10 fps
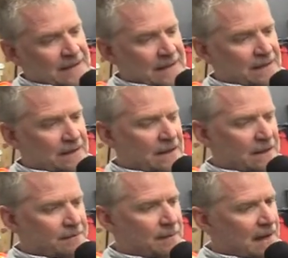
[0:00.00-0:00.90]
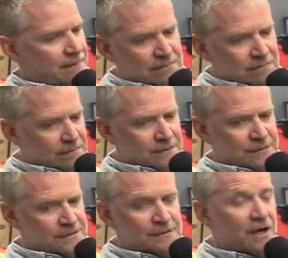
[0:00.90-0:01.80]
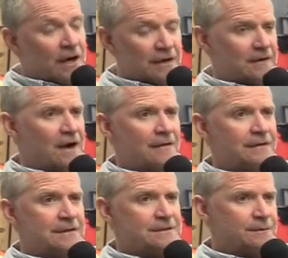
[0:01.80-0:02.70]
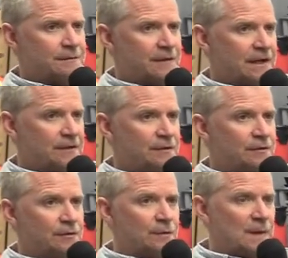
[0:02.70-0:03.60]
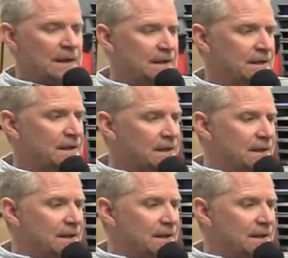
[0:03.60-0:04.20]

And I just a ton of confidence in what Frank could do. And